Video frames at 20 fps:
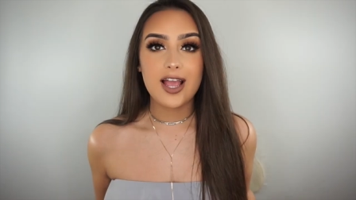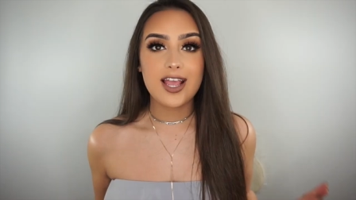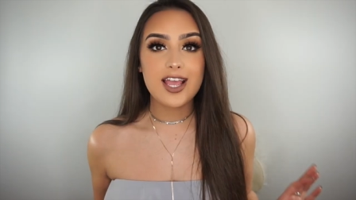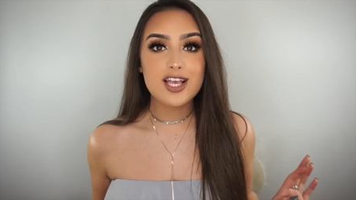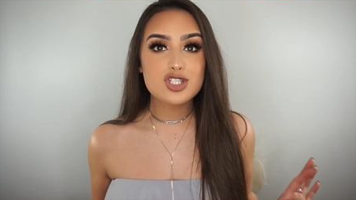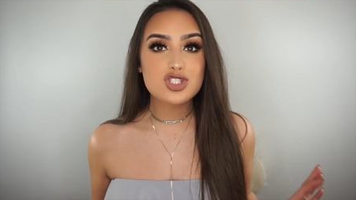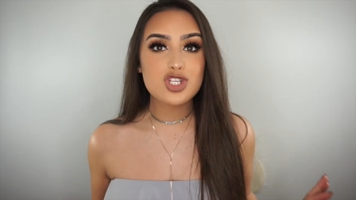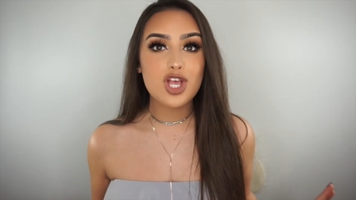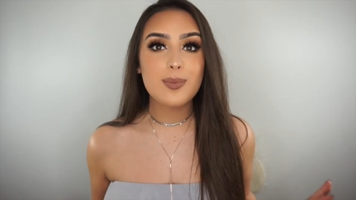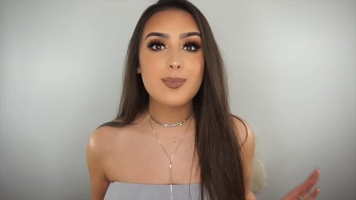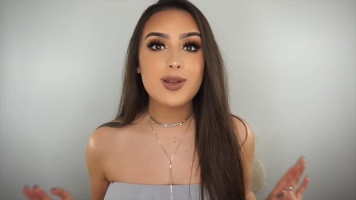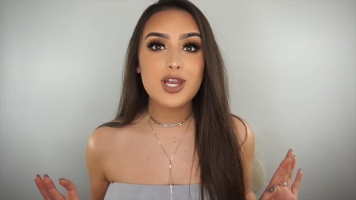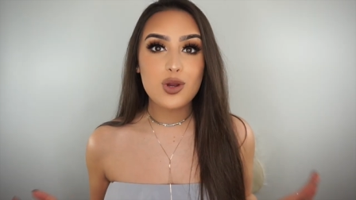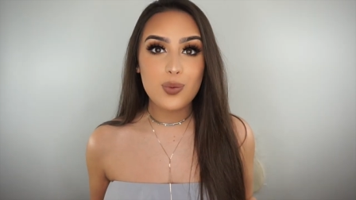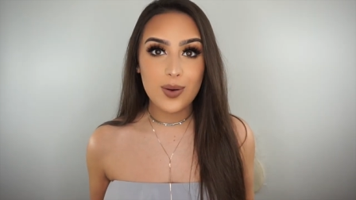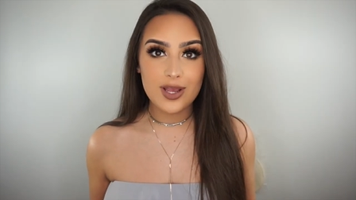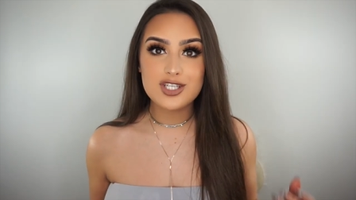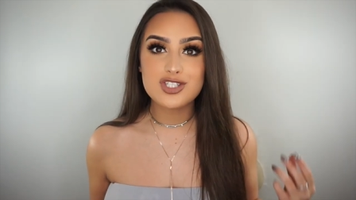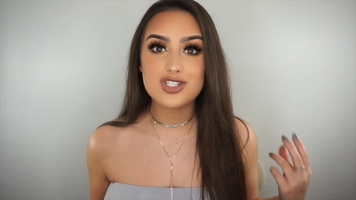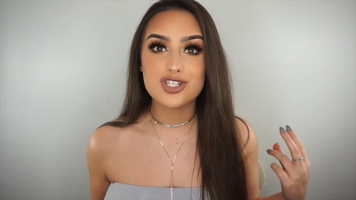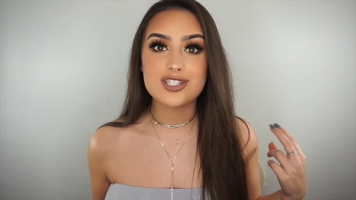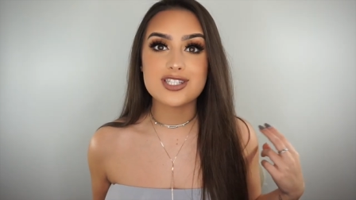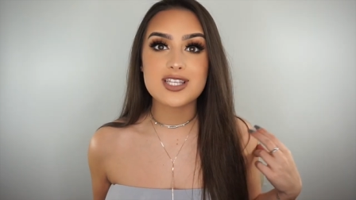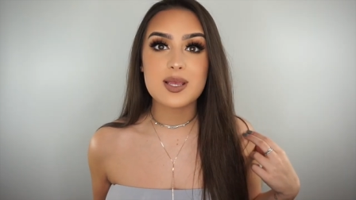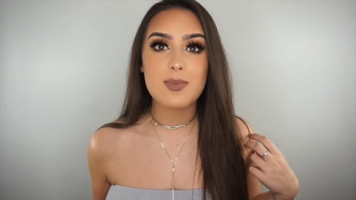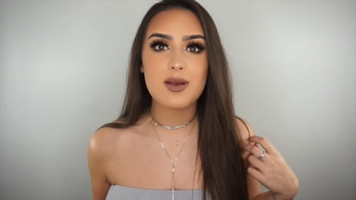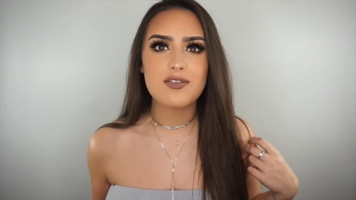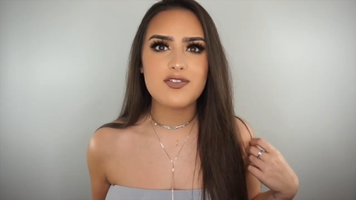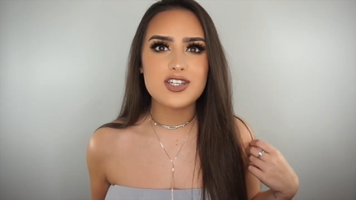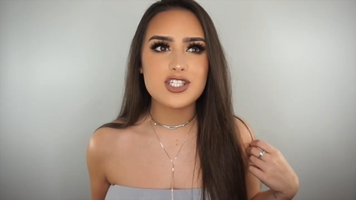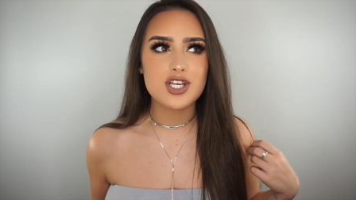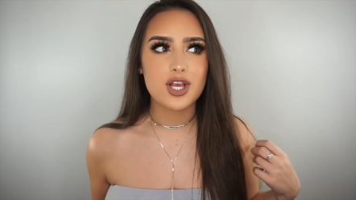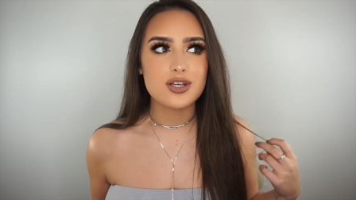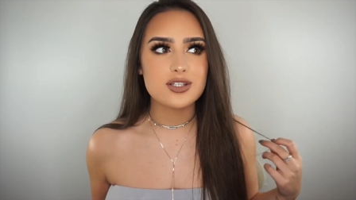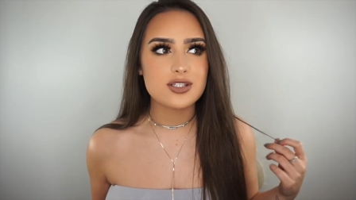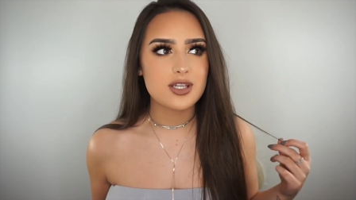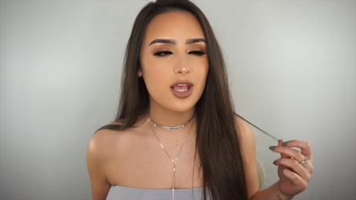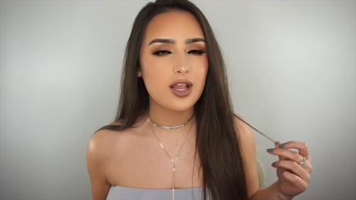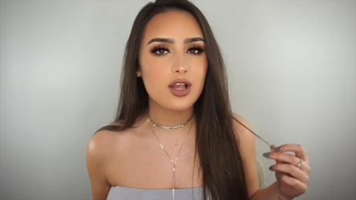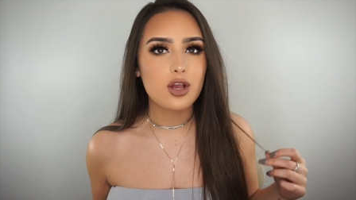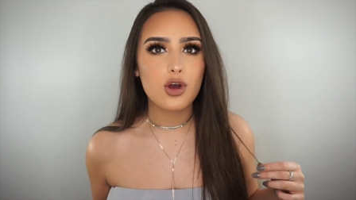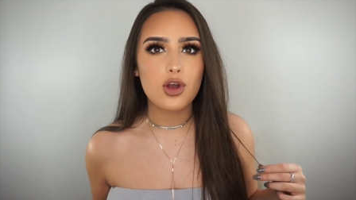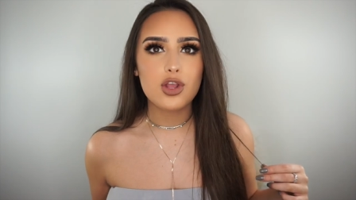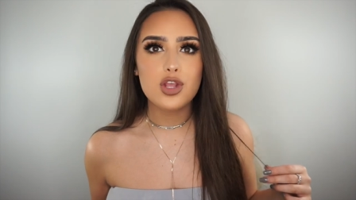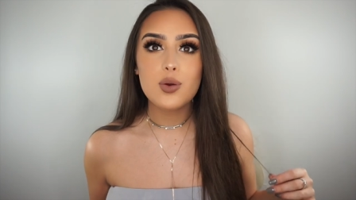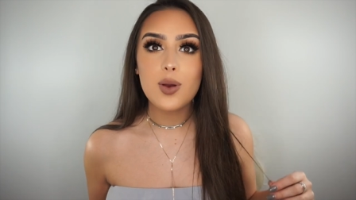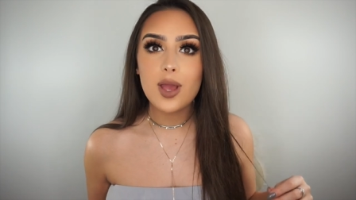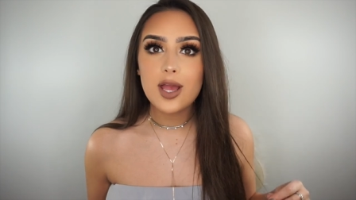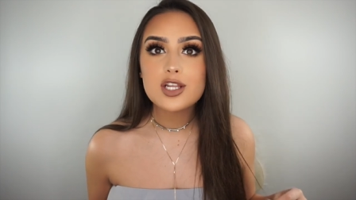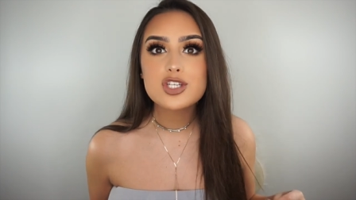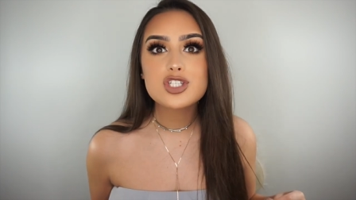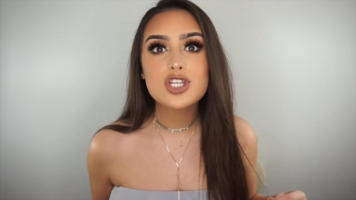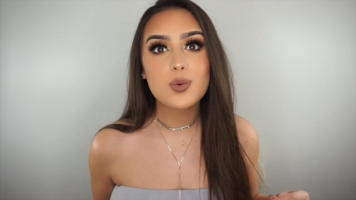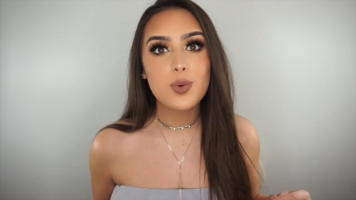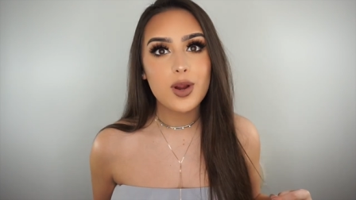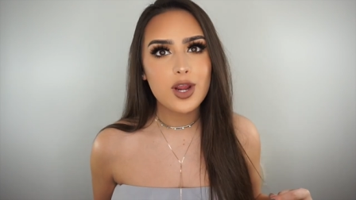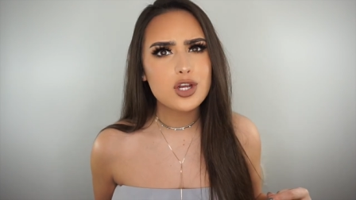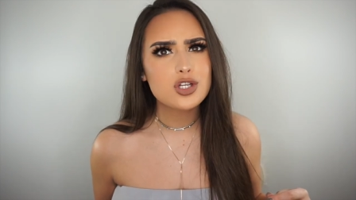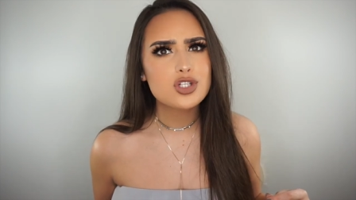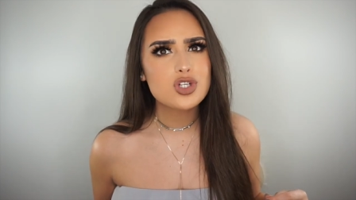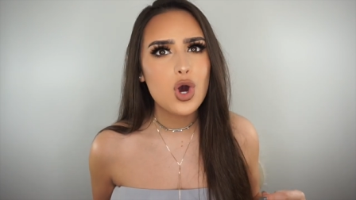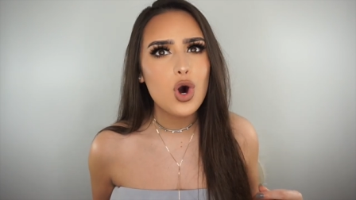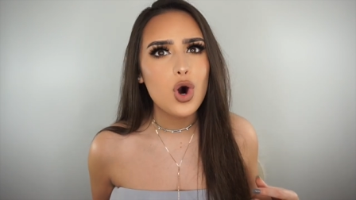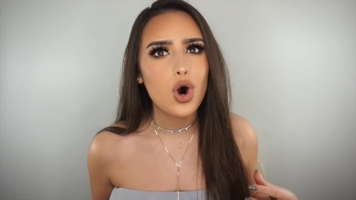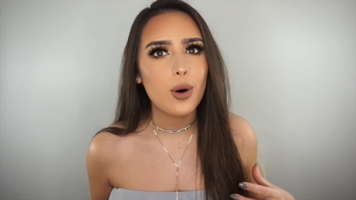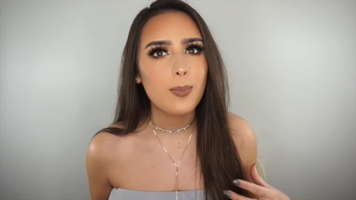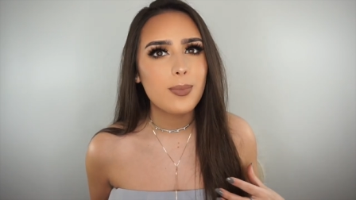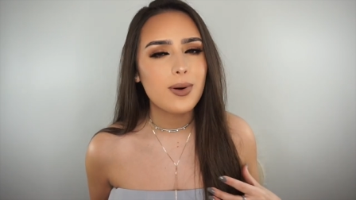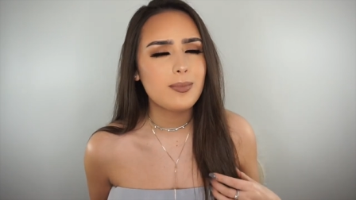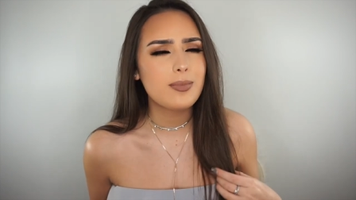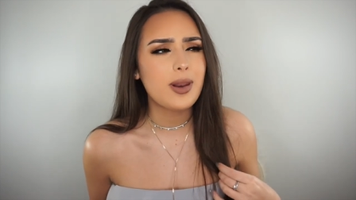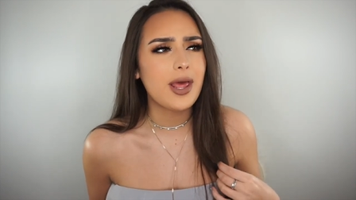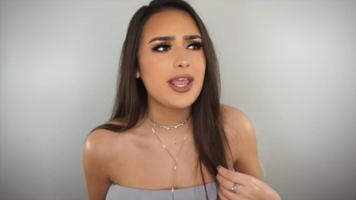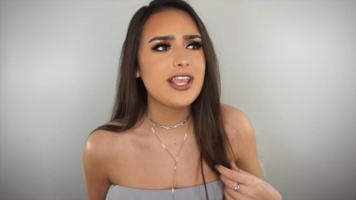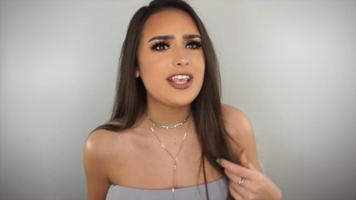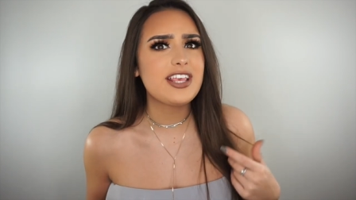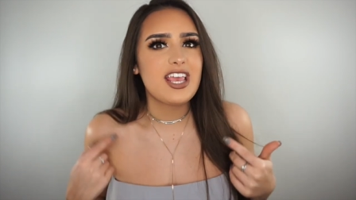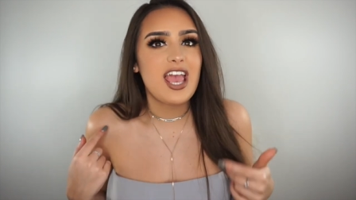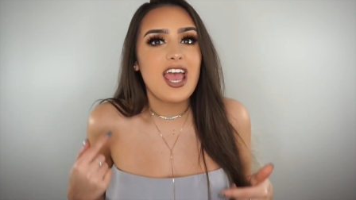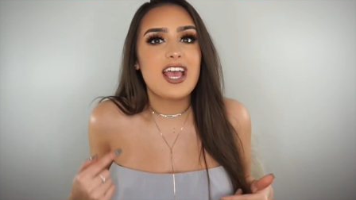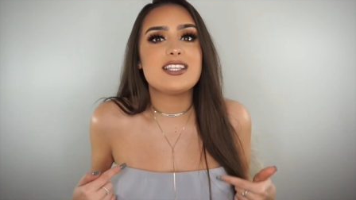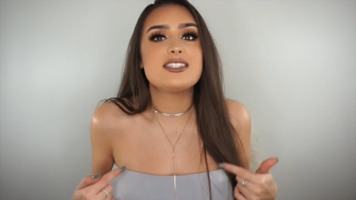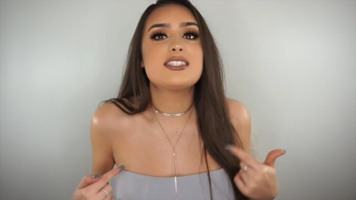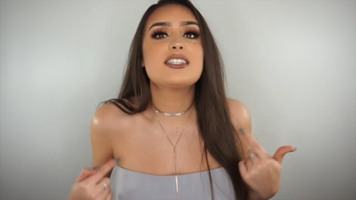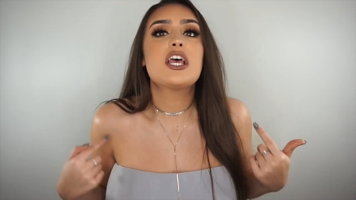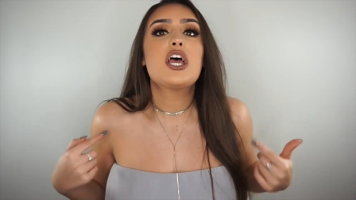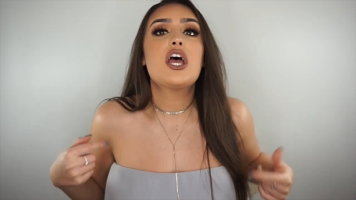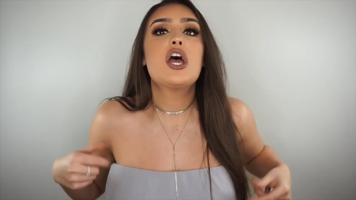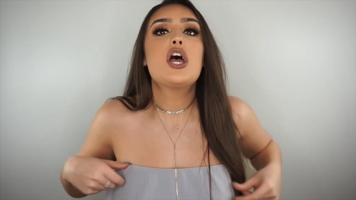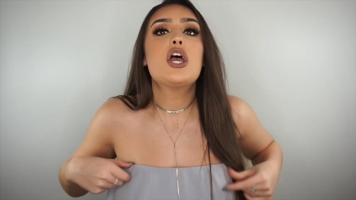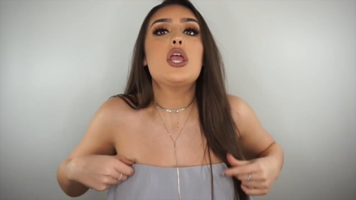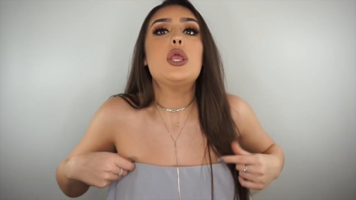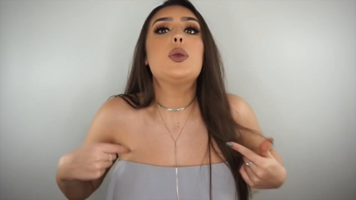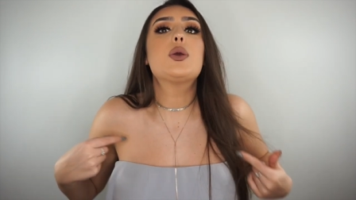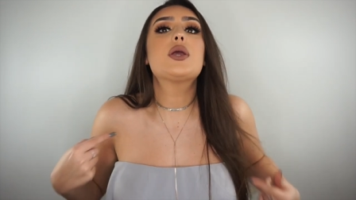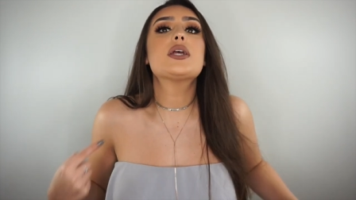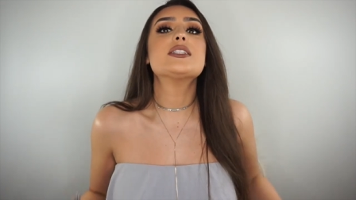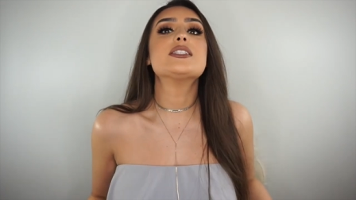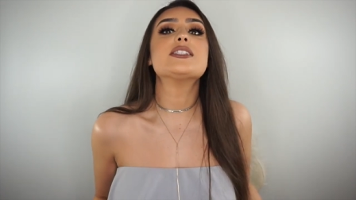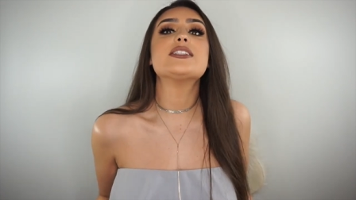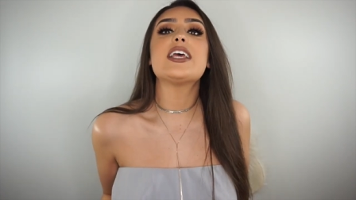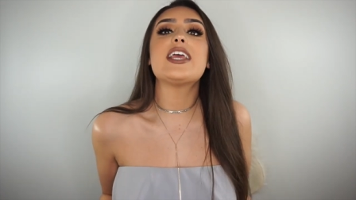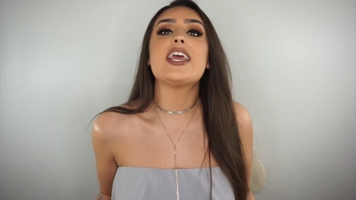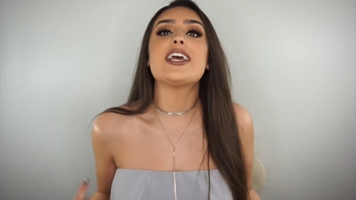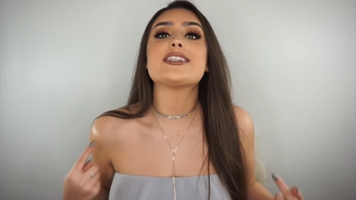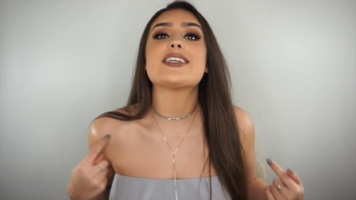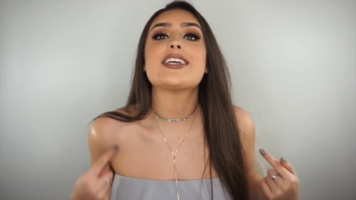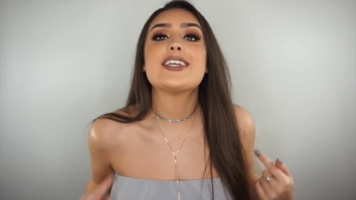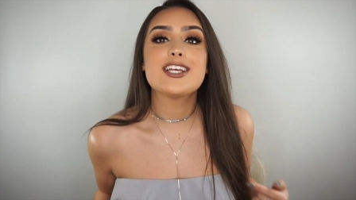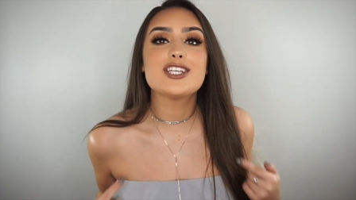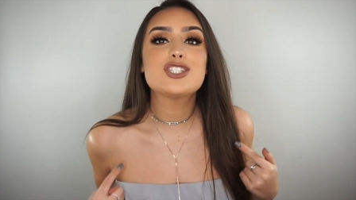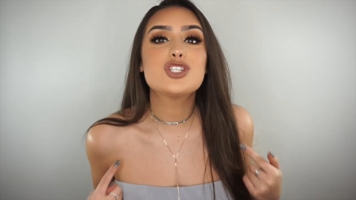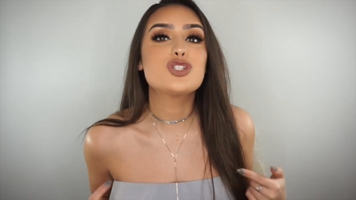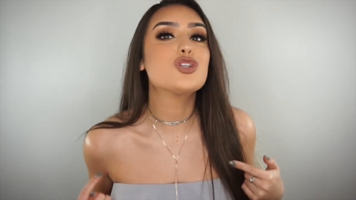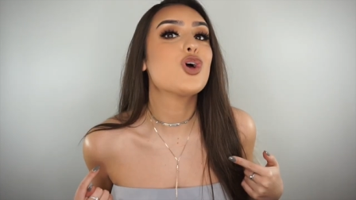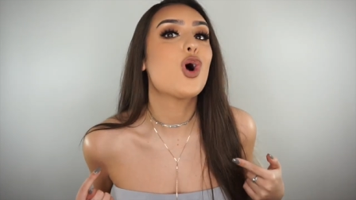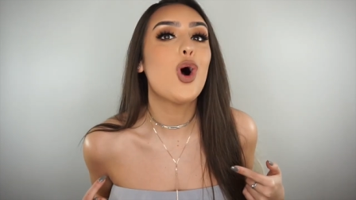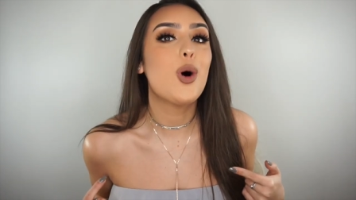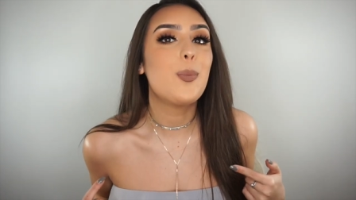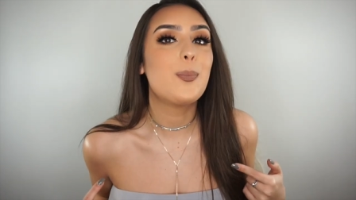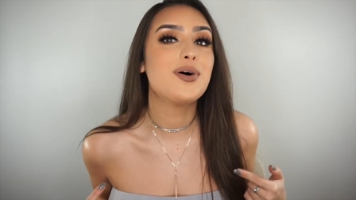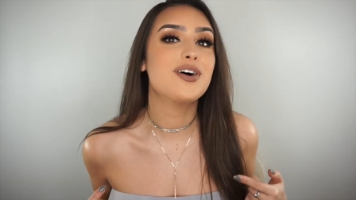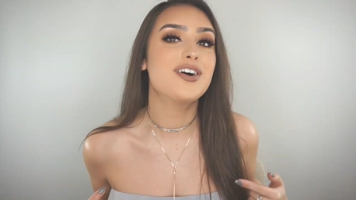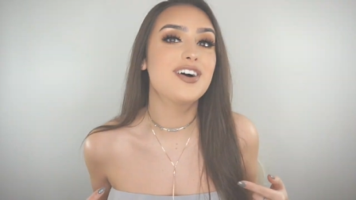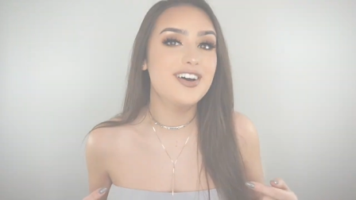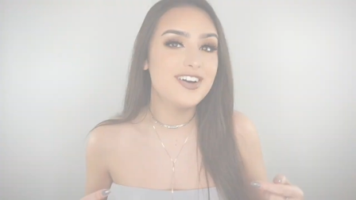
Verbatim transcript: I get so many questions in my videos, like, are you actually wearing a top? I'm like, yes, you can see it, it is a top.